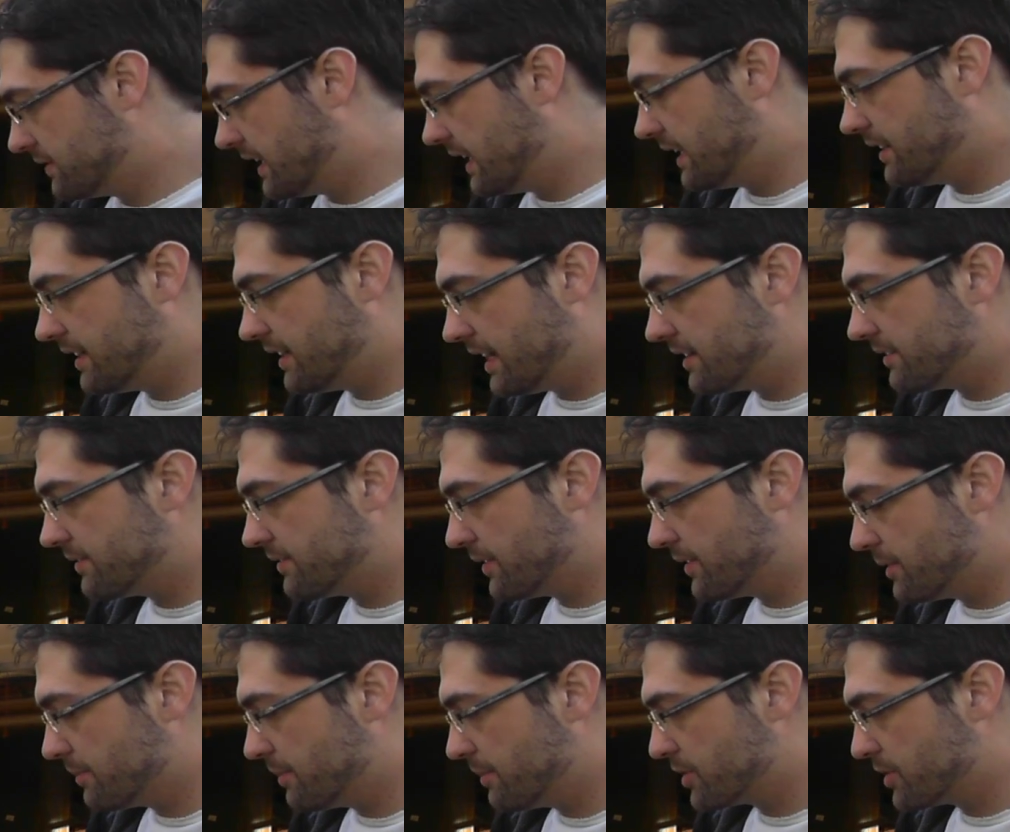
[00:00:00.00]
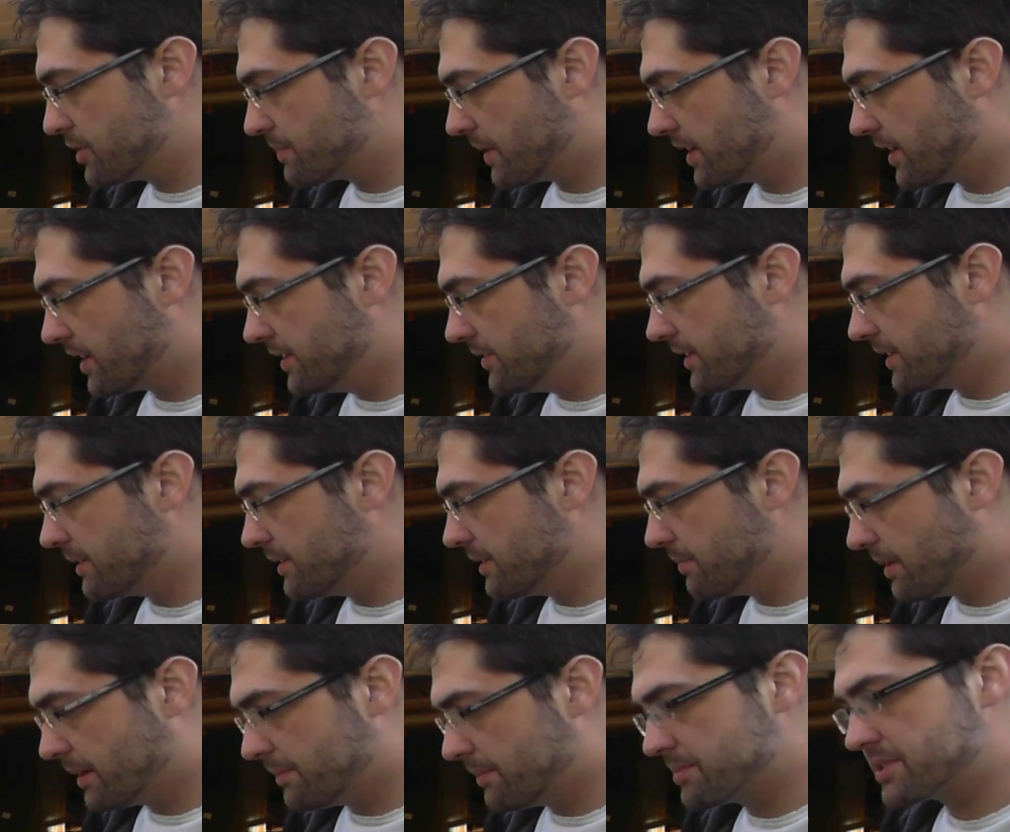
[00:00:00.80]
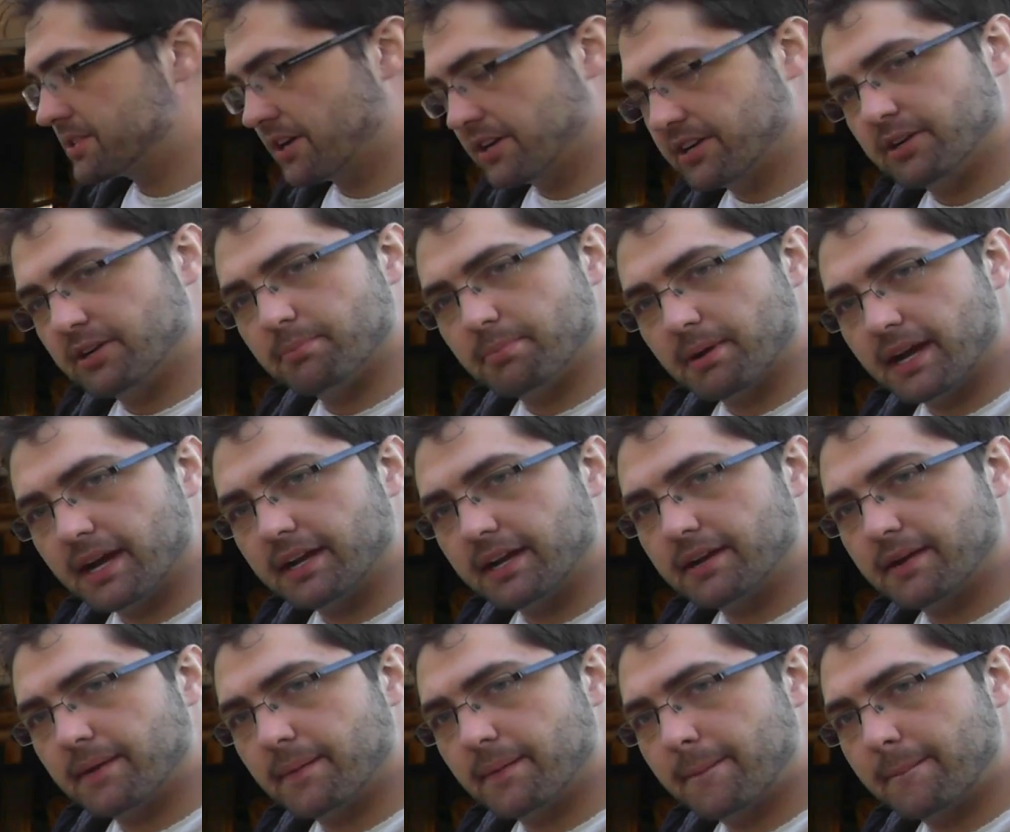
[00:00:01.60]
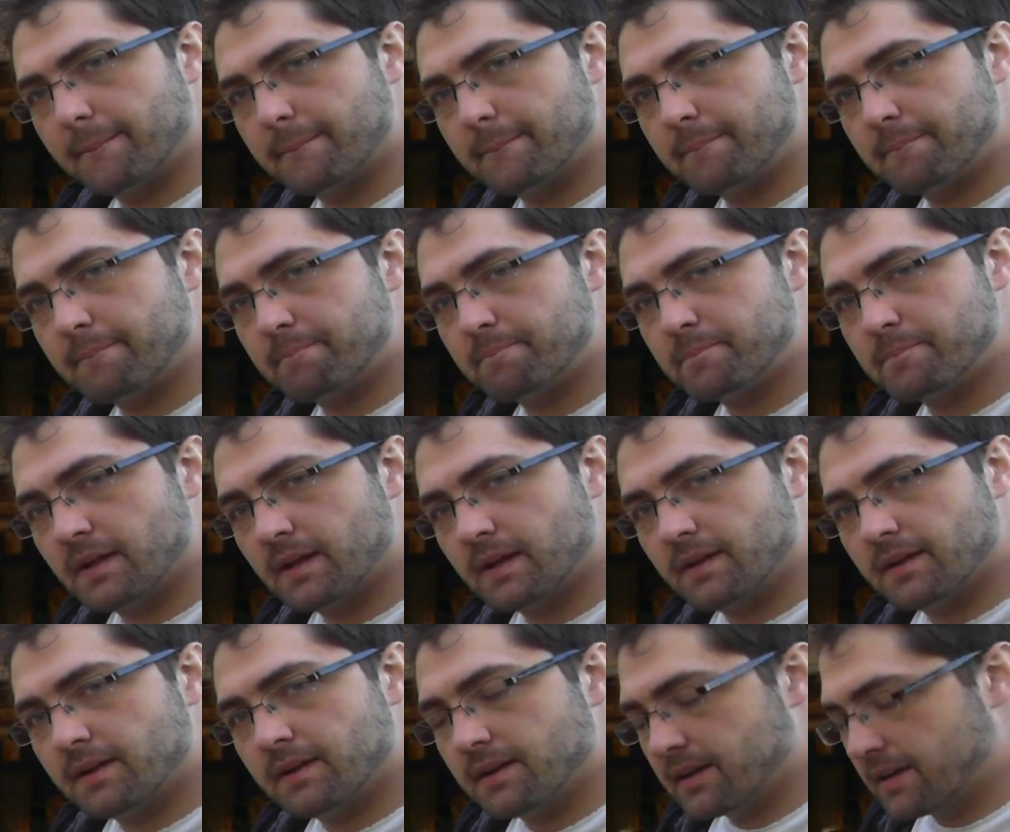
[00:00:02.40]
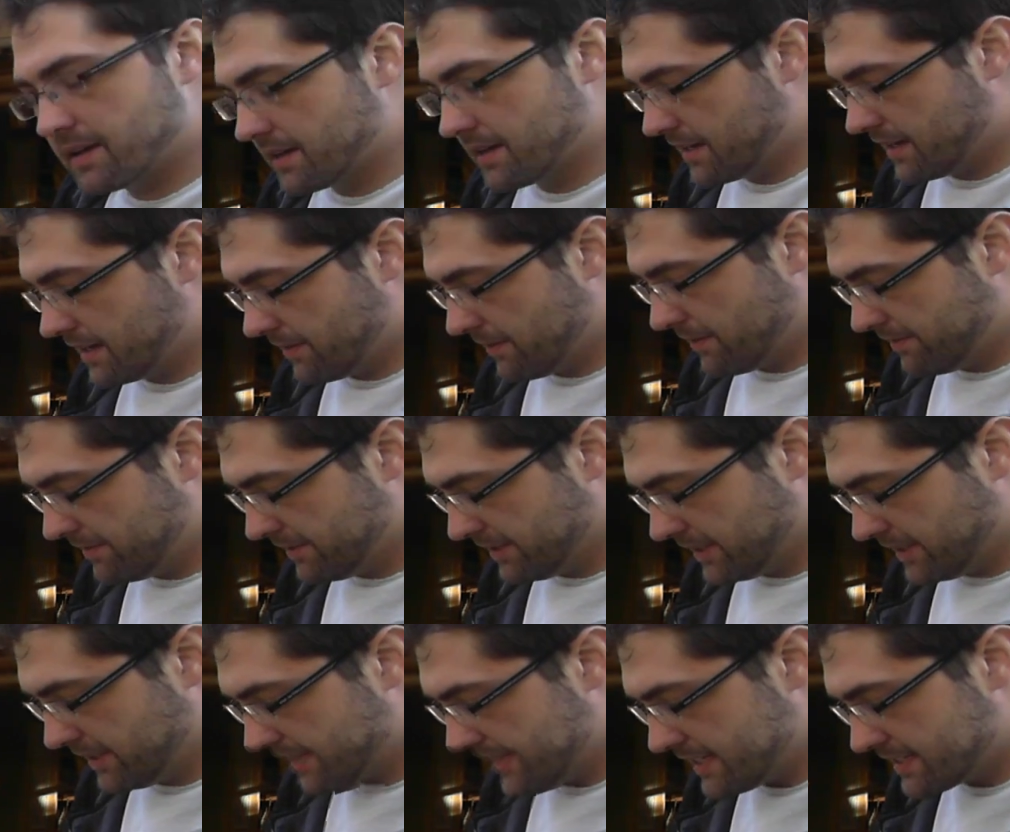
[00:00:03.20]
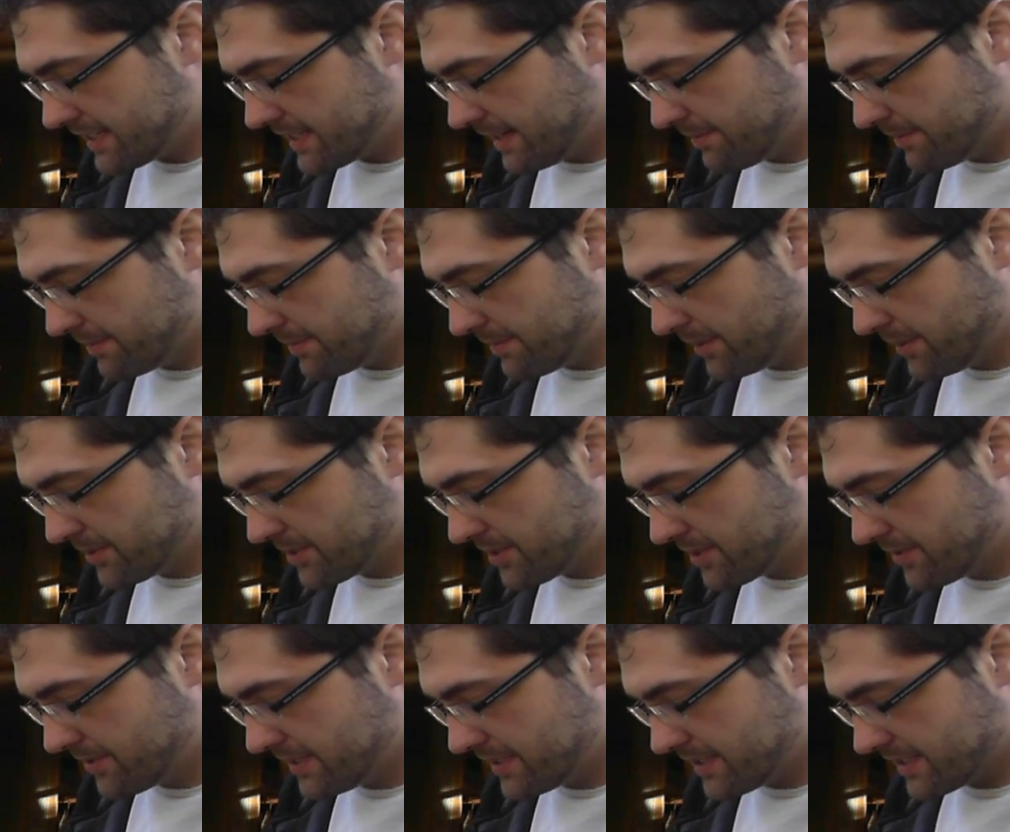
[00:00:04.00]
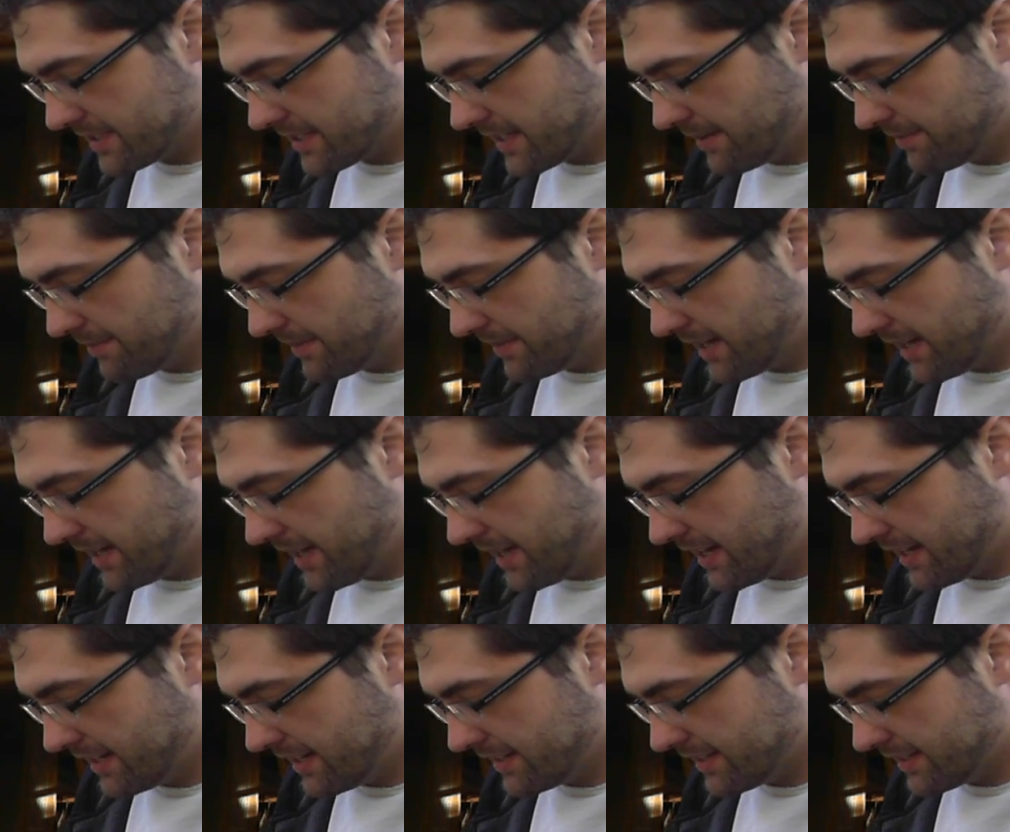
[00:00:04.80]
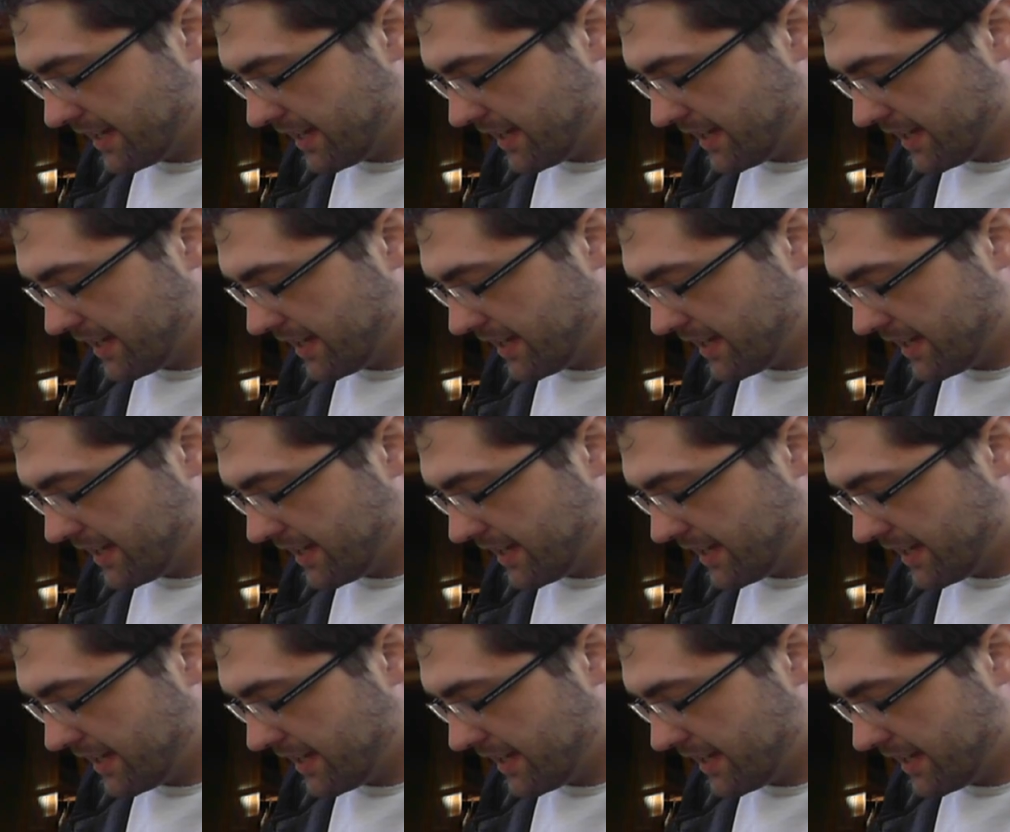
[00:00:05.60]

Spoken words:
And then for the most part you can bump start your bike. However, the most recent time that I had to